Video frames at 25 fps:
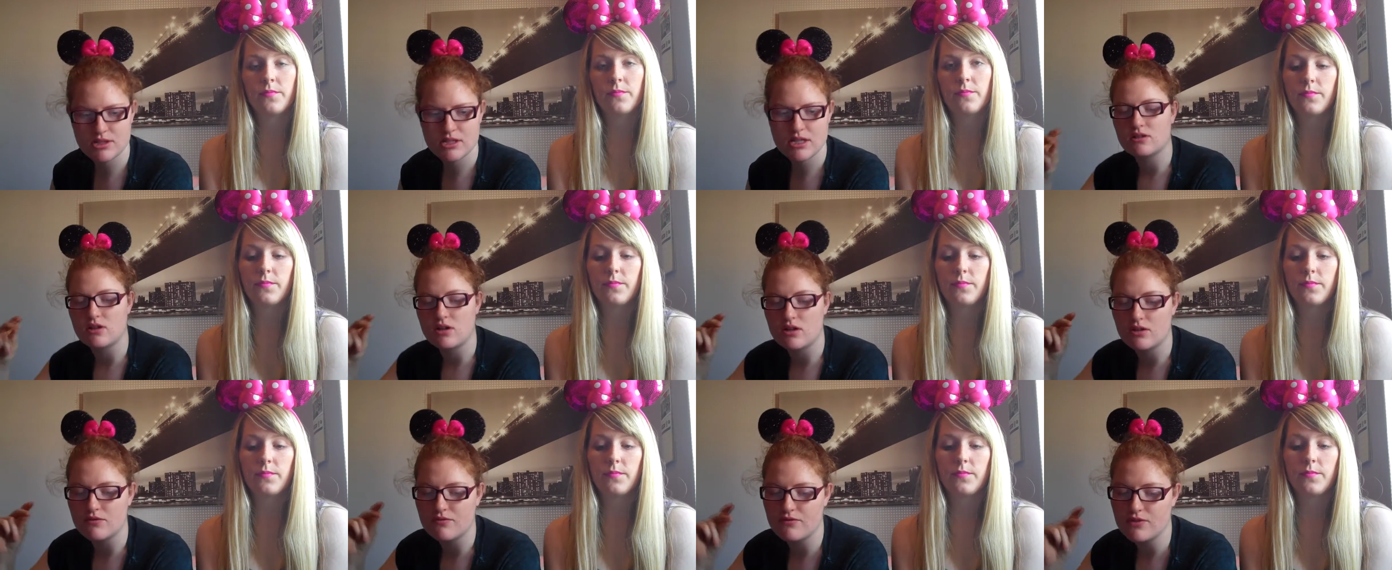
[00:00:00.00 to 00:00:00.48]

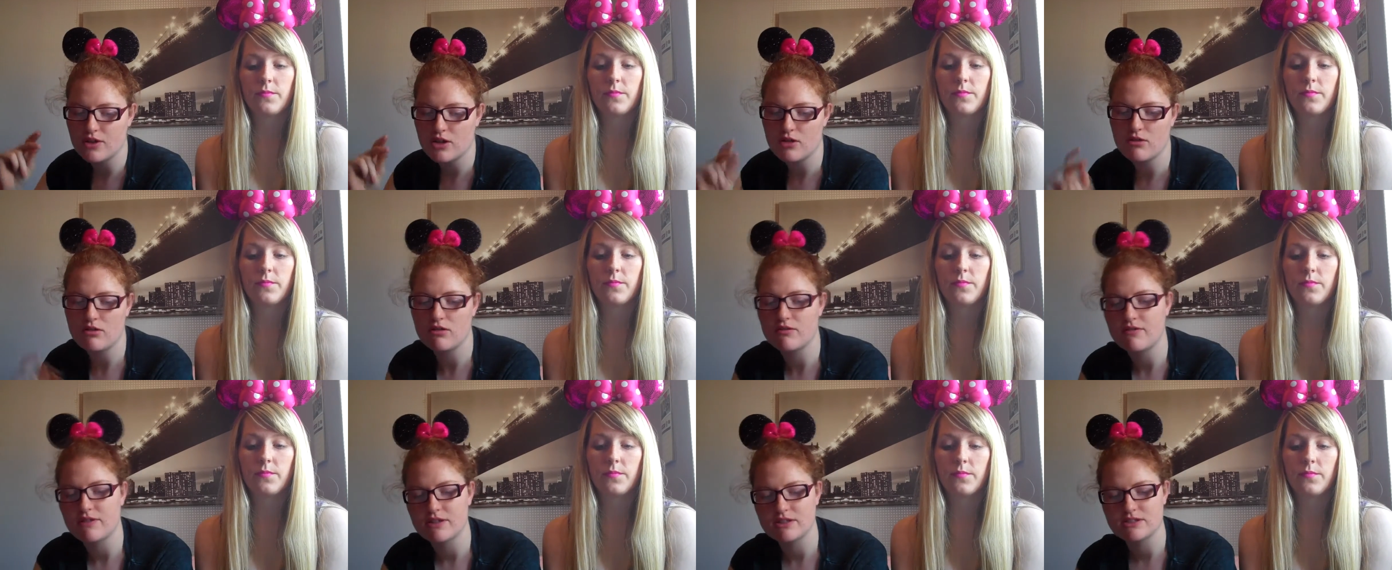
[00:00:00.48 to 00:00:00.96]
Speaker 1: Got a
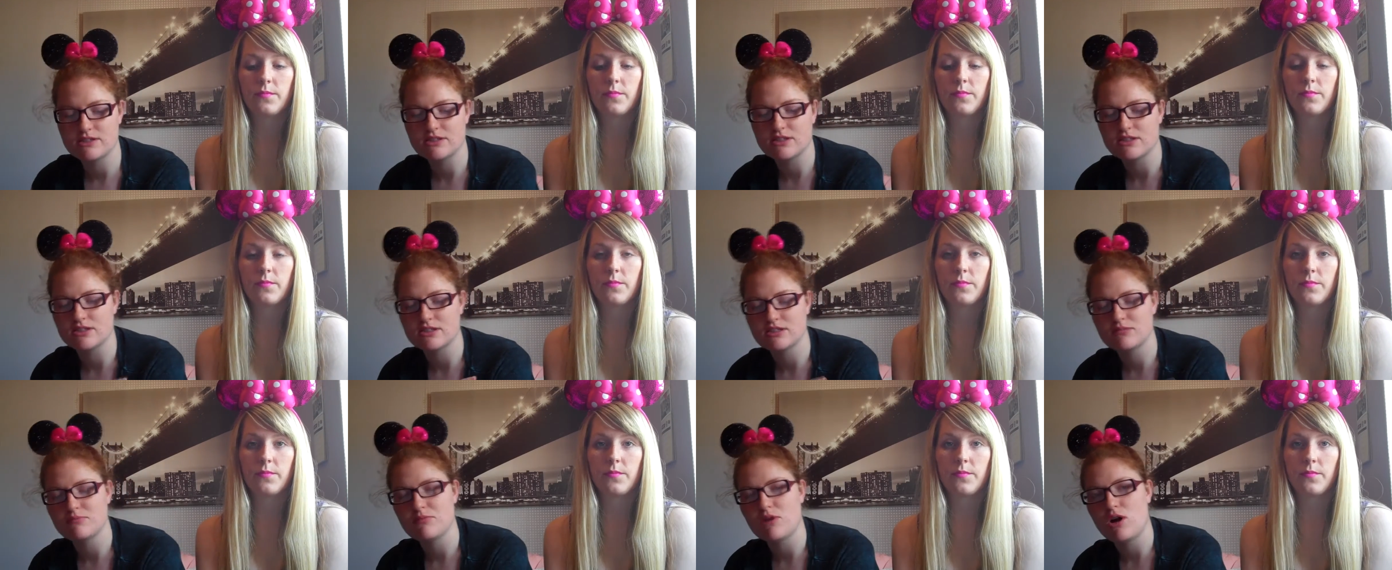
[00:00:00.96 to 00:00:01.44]
view of It's a
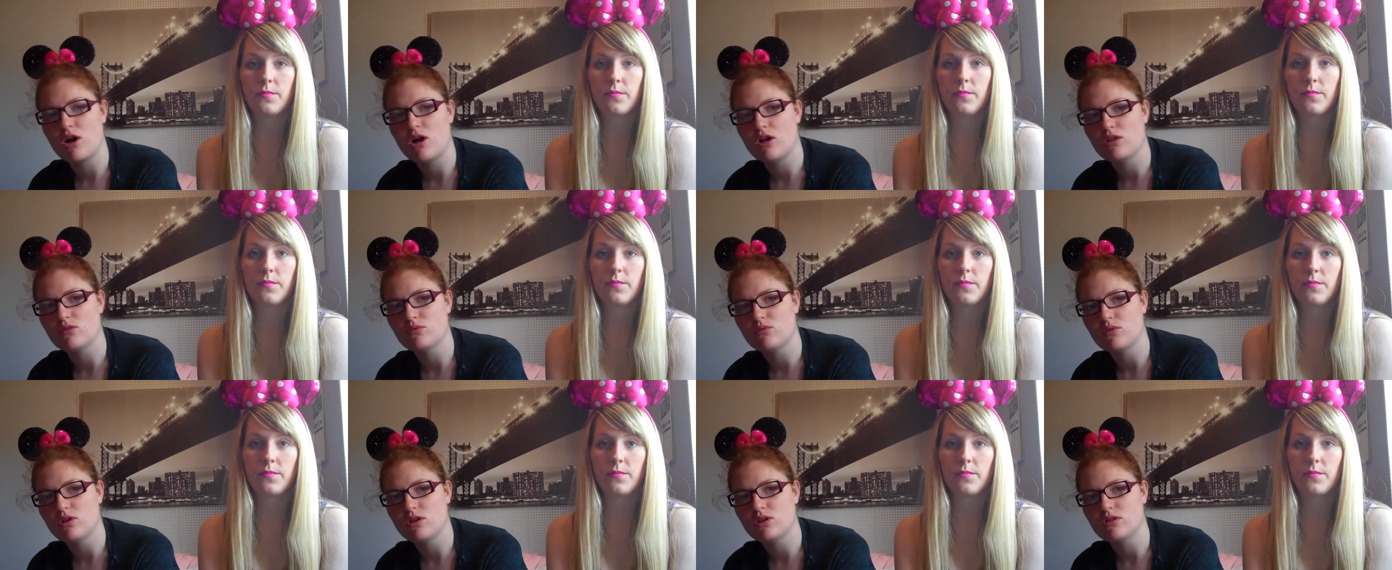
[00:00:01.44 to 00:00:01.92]

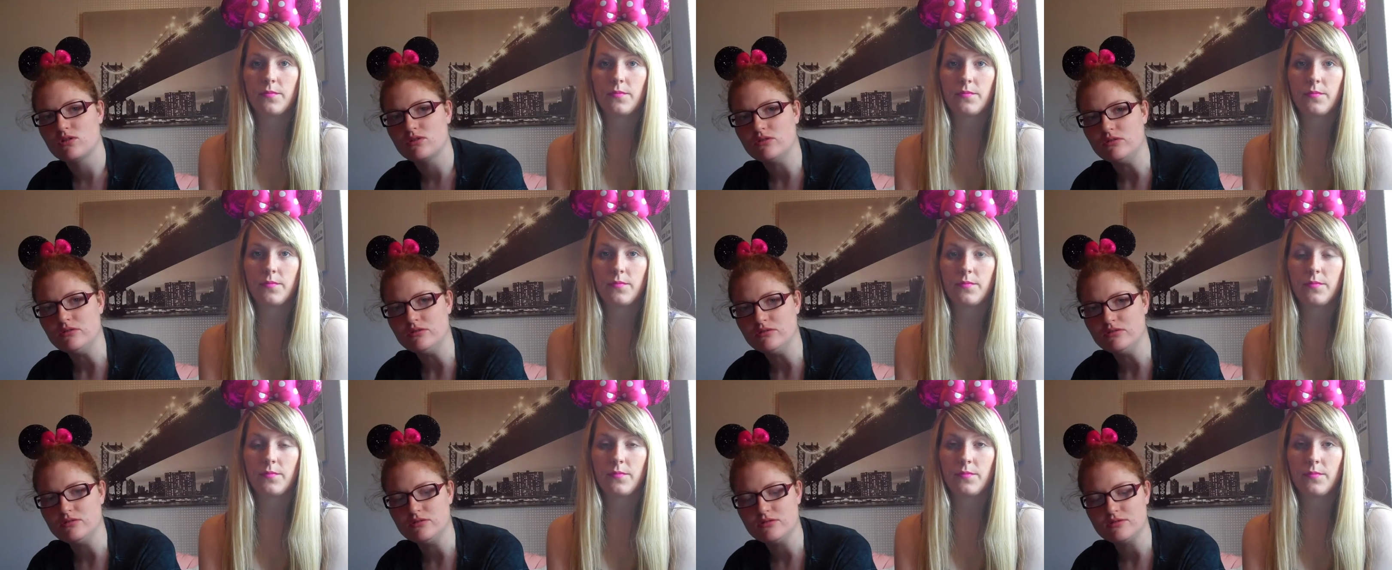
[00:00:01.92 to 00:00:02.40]
Small
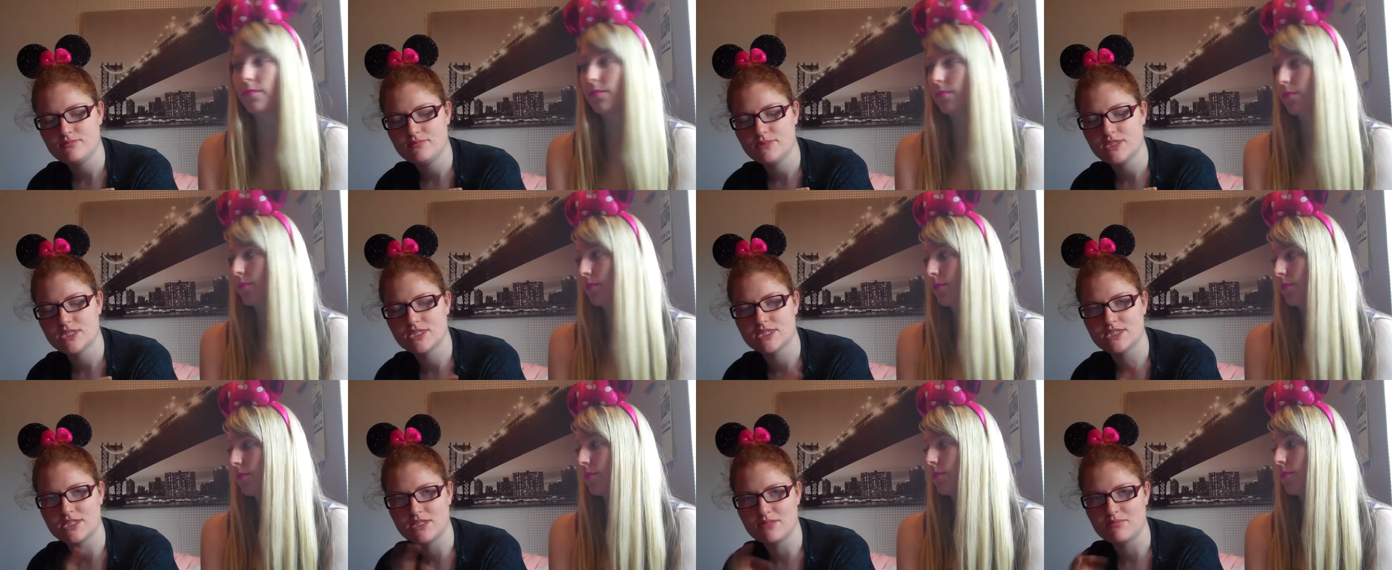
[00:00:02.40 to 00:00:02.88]
World.
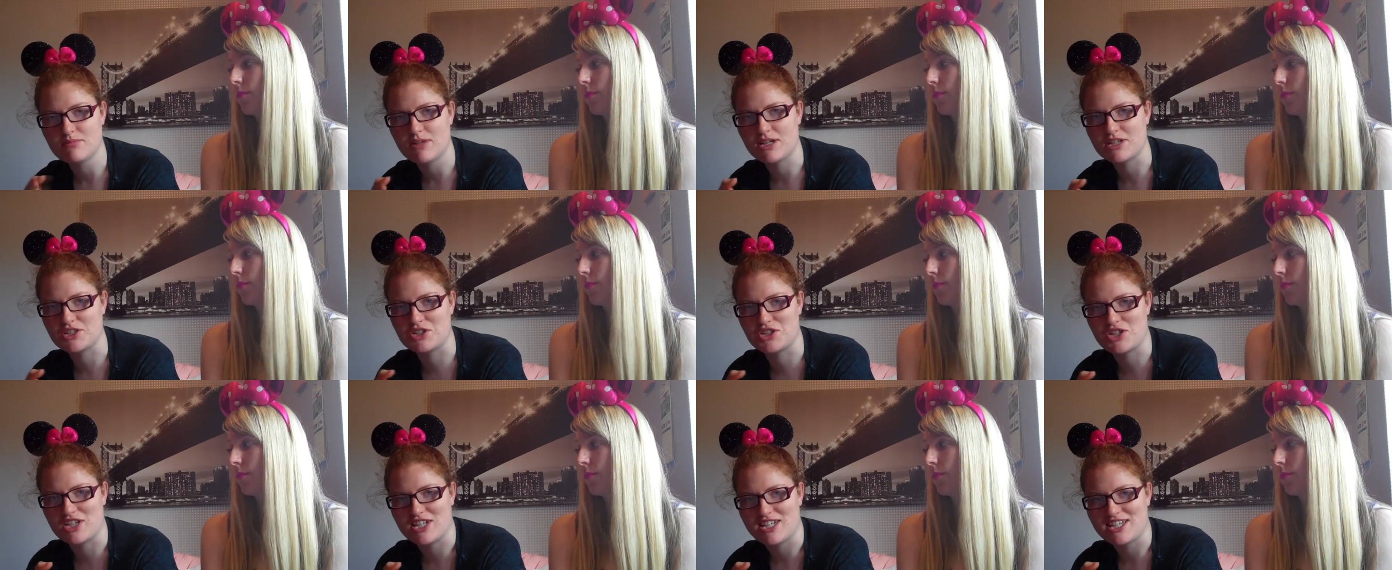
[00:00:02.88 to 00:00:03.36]
It's in
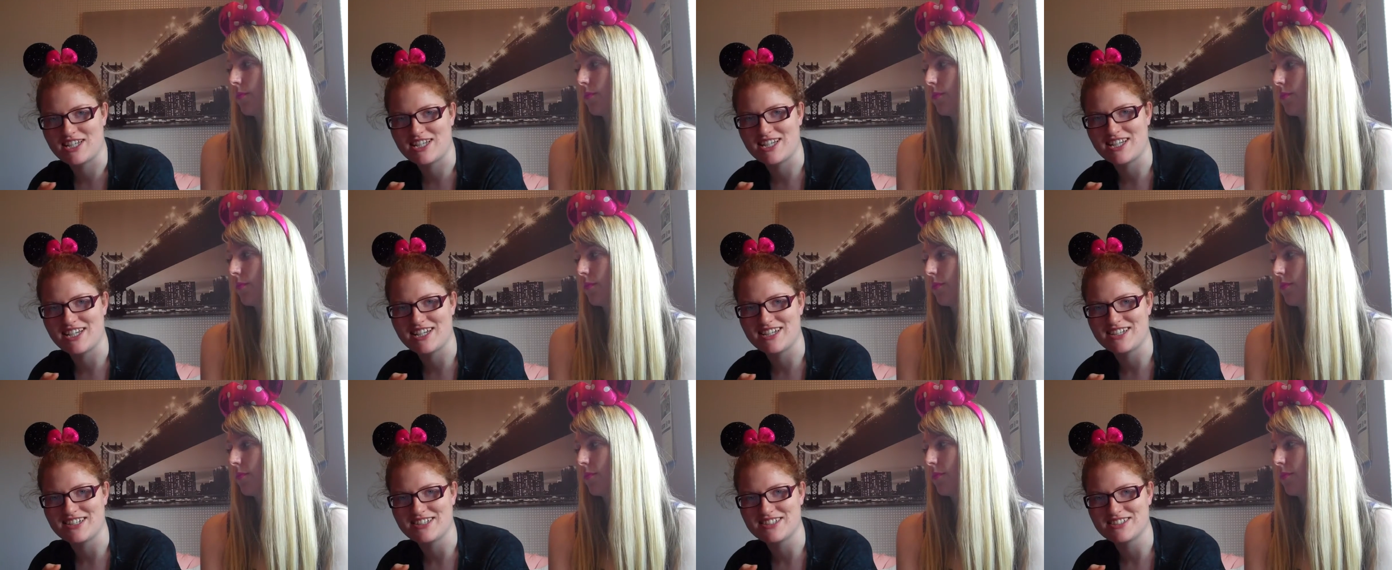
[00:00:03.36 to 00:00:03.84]
Magic
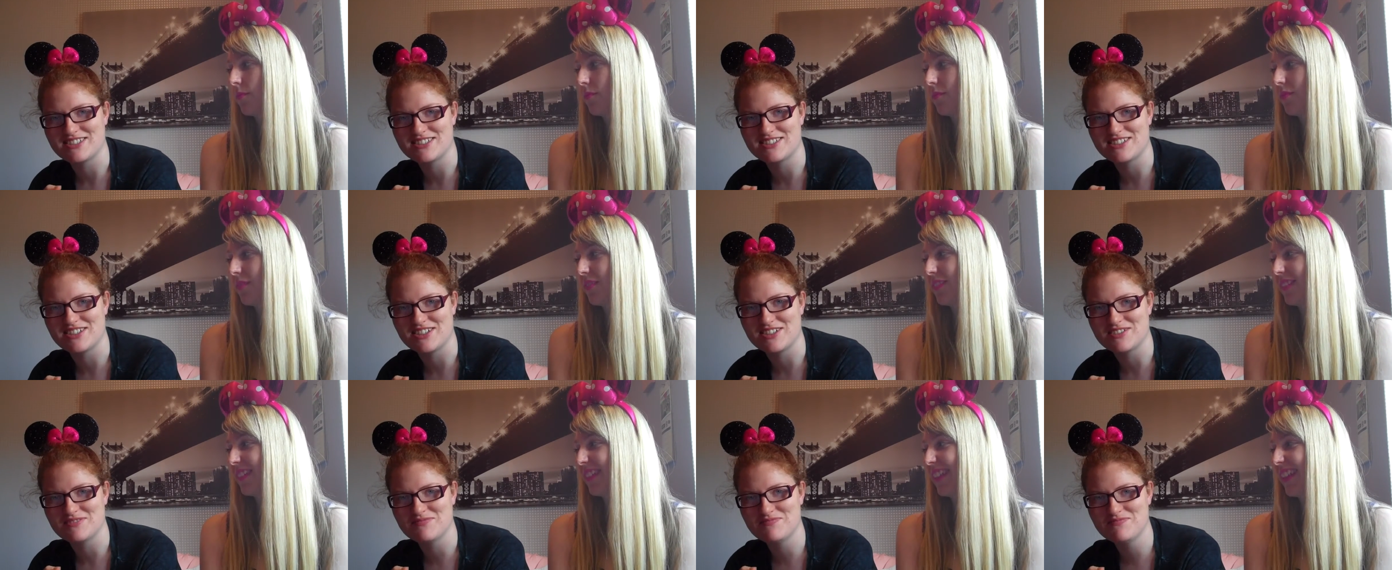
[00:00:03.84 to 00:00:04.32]

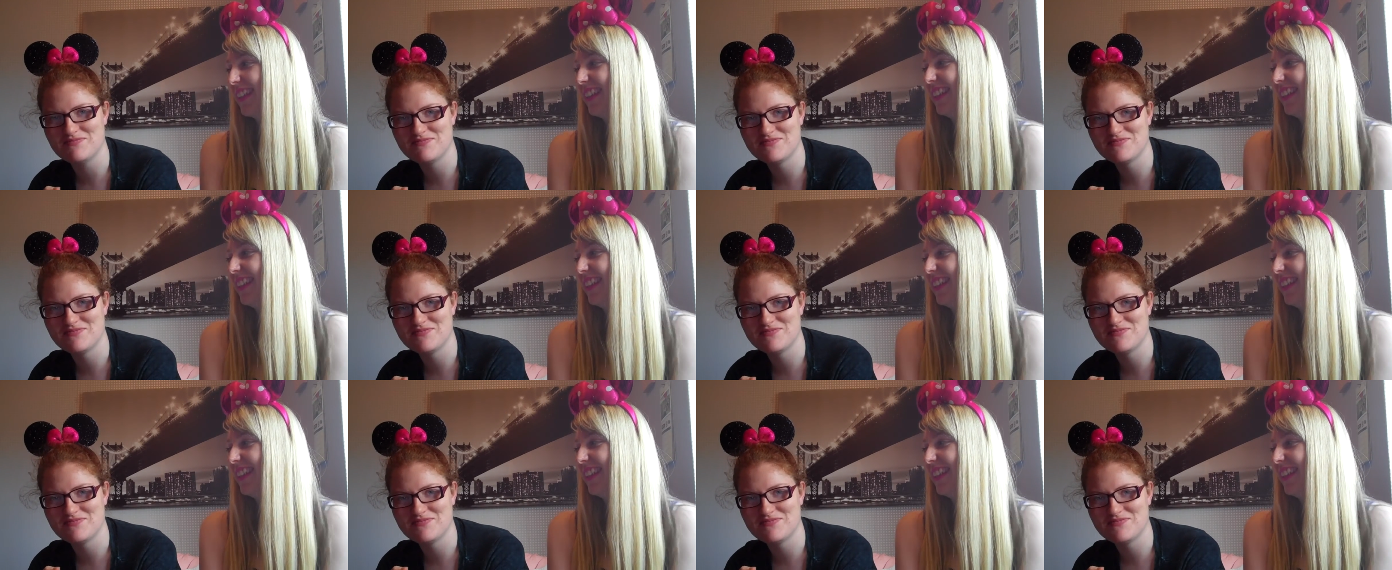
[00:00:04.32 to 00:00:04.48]
Kingdom.